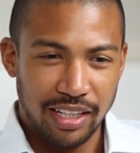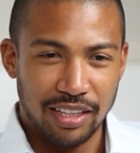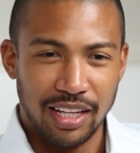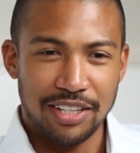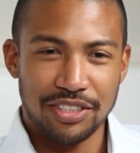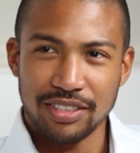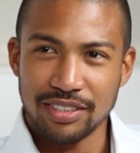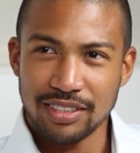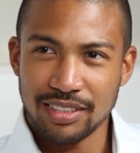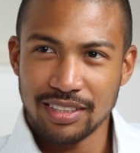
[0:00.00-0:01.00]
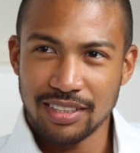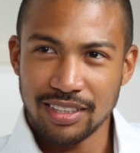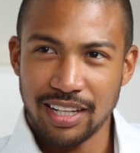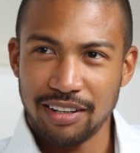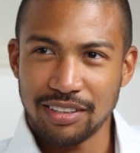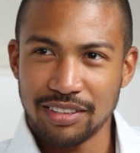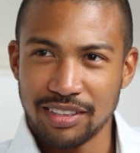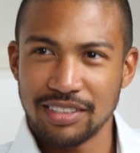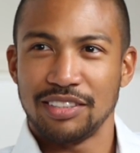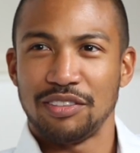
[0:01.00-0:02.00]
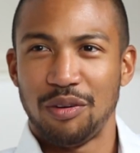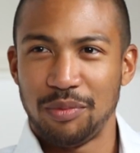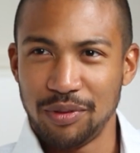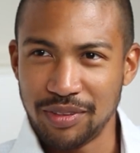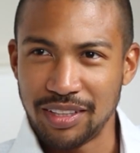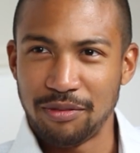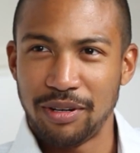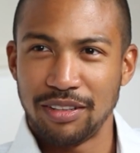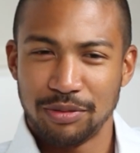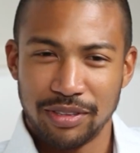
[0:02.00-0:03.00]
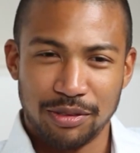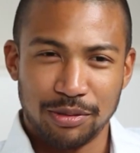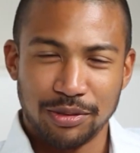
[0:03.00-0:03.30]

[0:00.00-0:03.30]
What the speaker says: Elijah's character because he's noble and he wears really cool